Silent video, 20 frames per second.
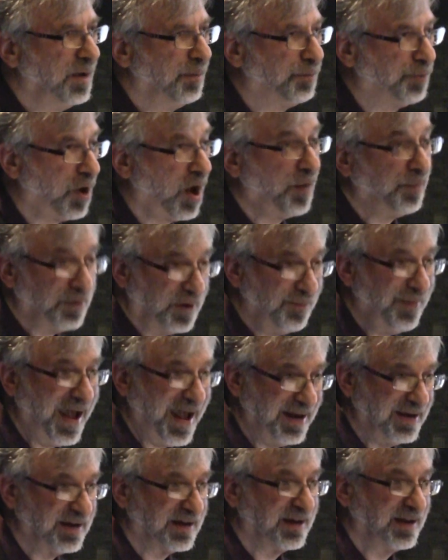
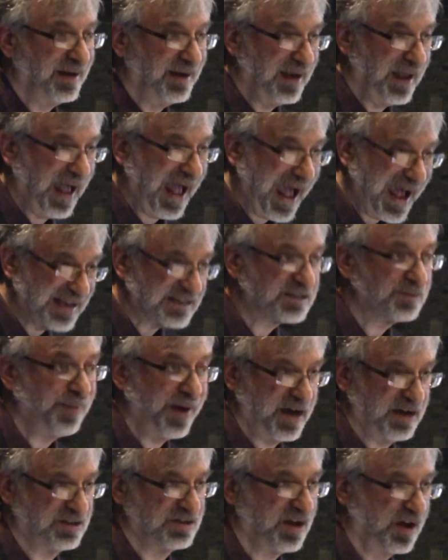problematic
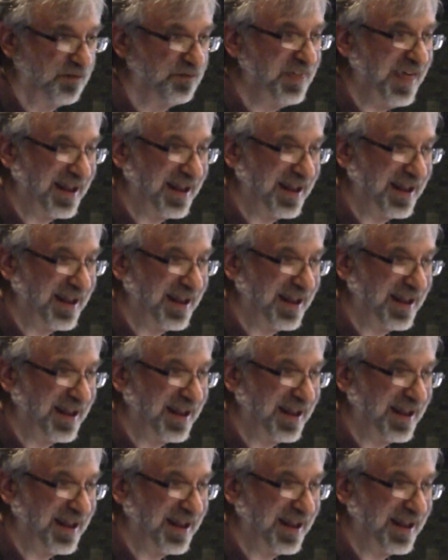aspects of